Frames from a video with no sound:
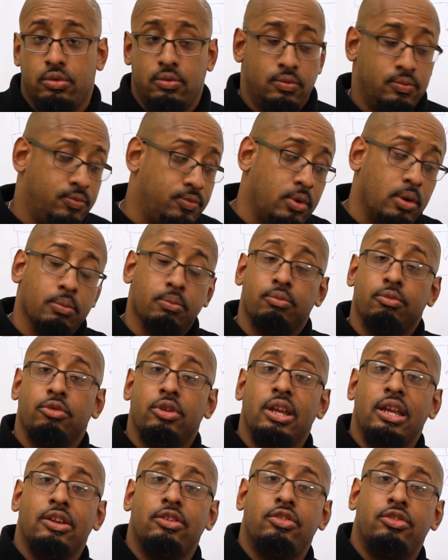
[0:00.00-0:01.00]
from
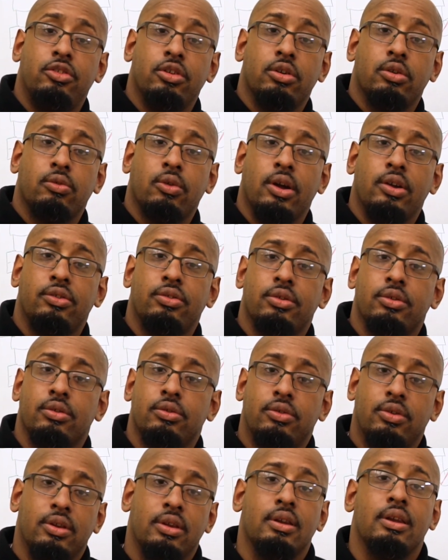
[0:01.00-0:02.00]
each
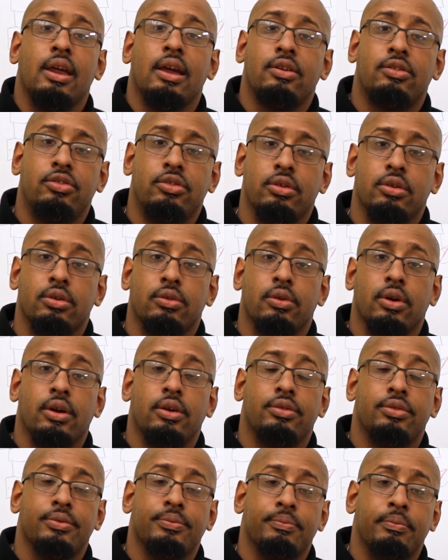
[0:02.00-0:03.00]
generation to the next
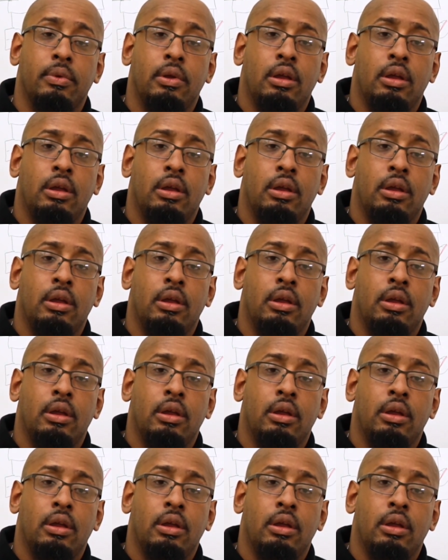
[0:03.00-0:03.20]
generation.